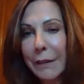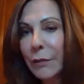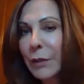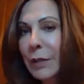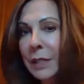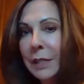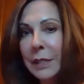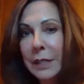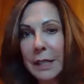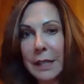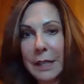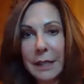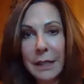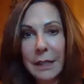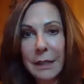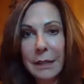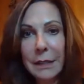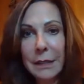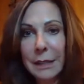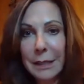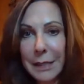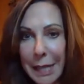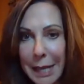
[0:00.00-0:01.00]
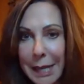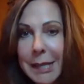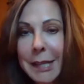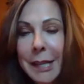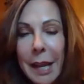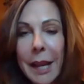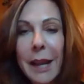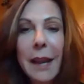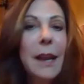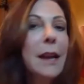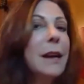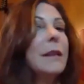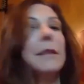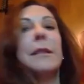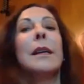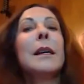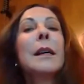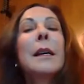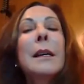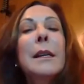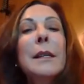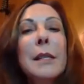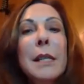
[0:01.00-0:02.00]
everything that they
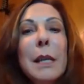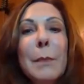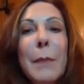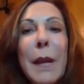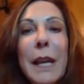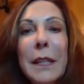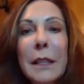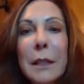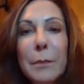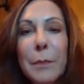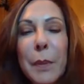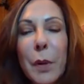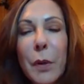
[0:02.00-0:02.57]
can to make